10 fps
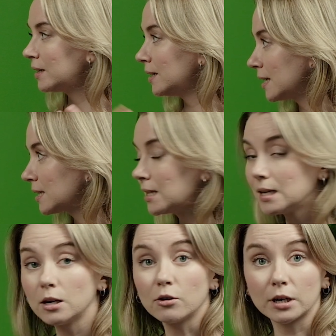Next
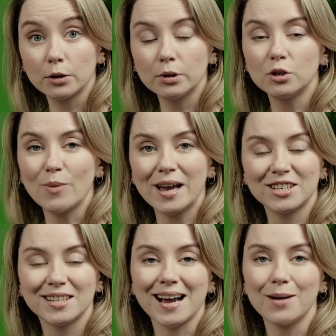thing, you're going to match
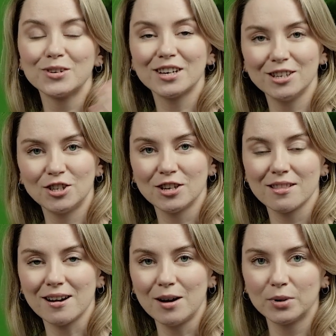the communication in the
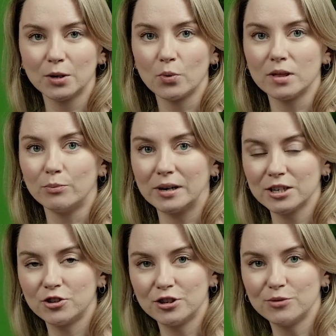company with the buyer
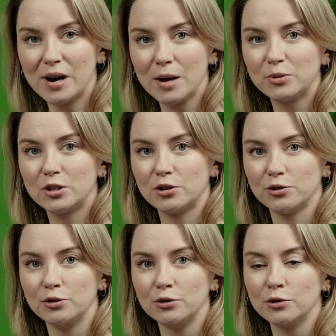journey map
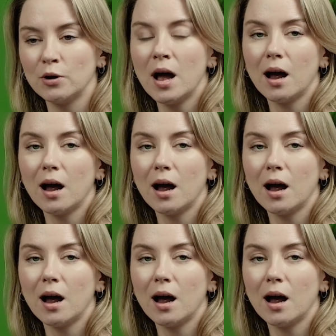to